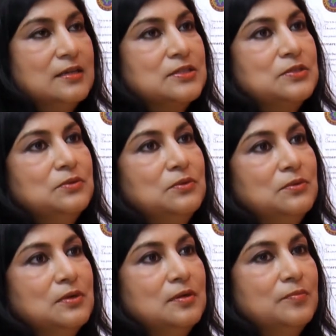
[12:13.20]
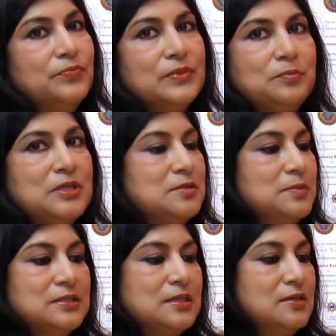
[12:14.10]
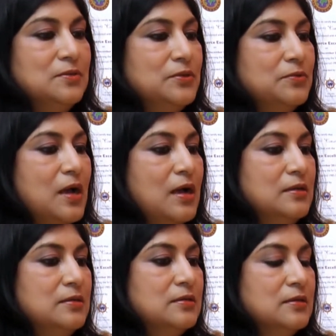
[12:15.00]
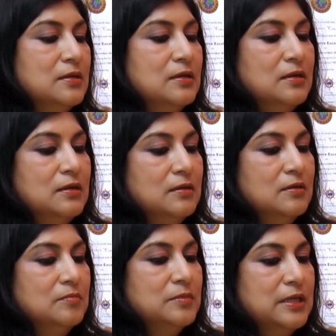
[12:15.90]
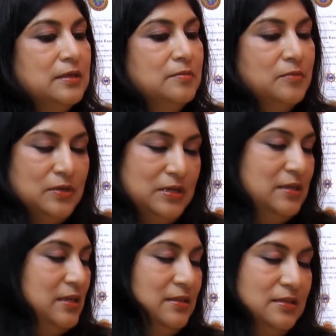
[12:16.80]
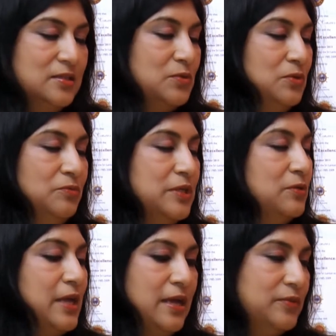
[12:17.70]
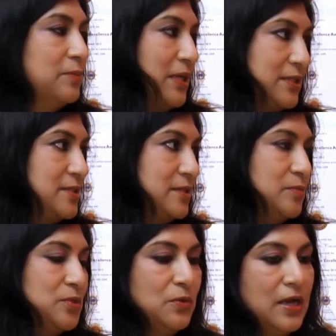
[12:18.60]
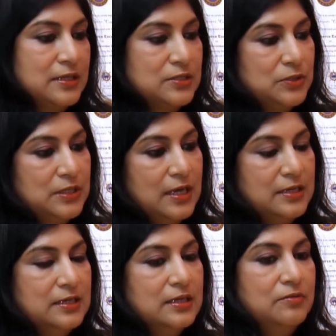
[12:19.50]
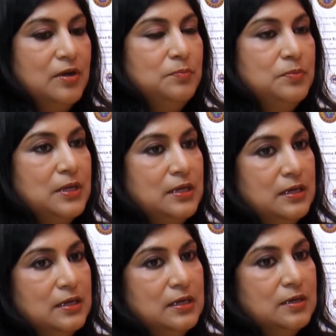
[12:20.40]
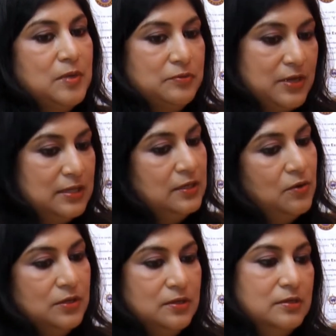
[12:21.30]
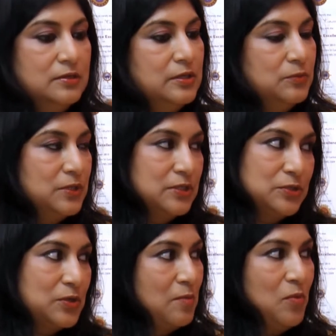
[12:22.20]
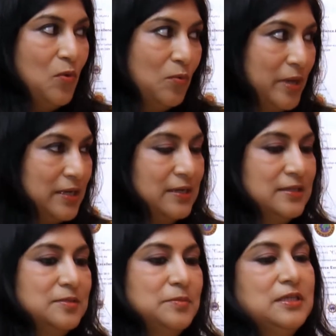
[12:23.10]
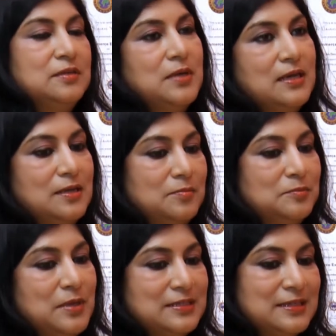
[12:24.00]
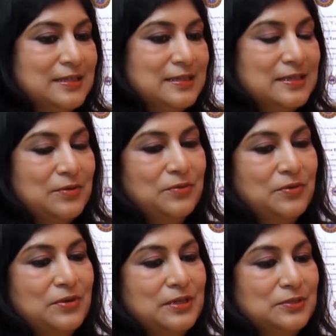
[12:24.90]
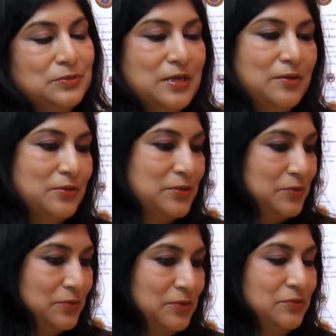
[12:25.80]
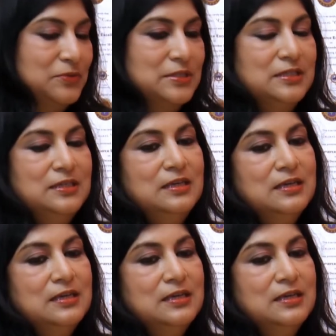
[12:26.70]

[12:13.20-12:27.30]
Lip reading: So the principal said, no, you can't. In this school we don't have the maths stream. So actually I didn't give up. My father got tutors to come home and teach me double maths, and that's how I got in. So I got into the university.